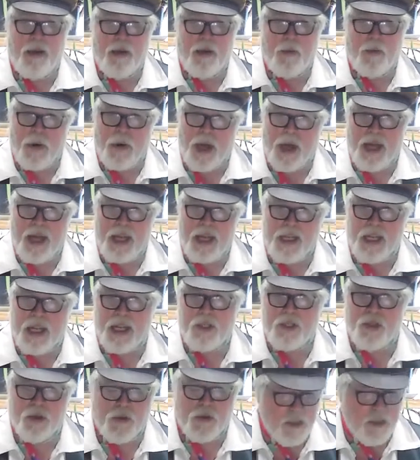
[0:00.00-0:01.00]
But
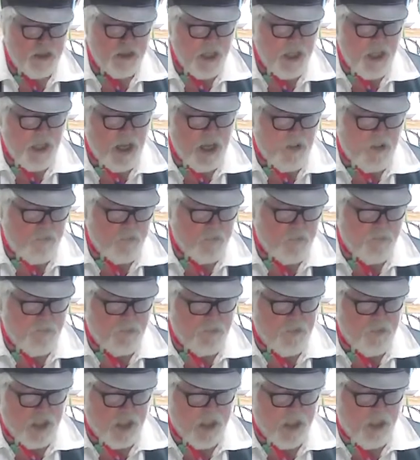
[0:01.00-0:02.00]
nature is tough.
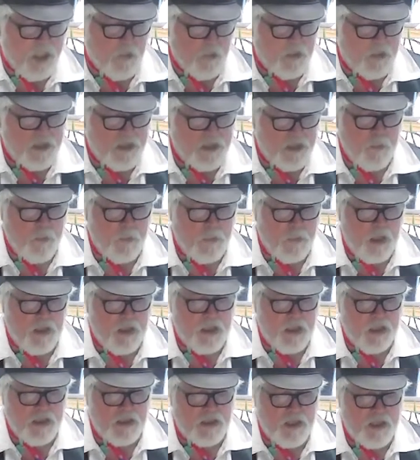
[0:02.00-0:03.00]
It was here
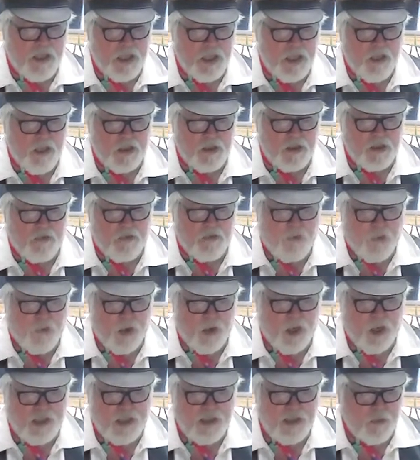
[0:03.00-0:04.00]
billions of years
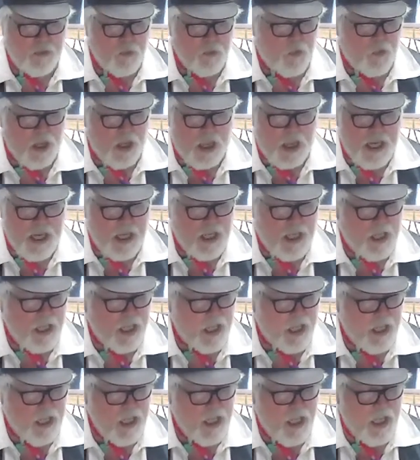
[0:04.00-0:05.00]
before us and will
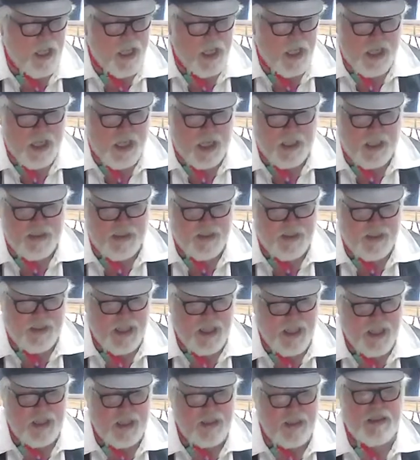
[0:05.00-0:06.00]
likely
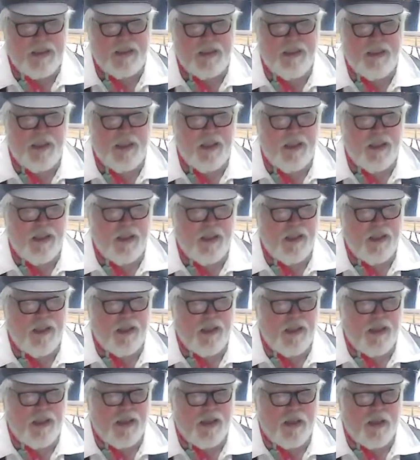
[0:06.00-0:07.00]
exist
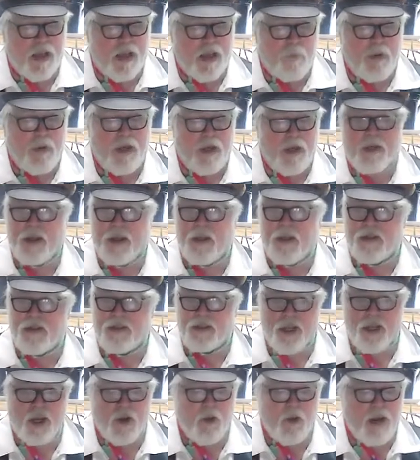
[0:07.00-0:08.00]
a billion or
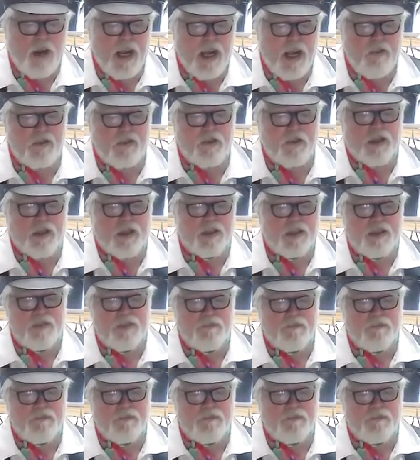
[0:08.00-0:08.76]
so after us.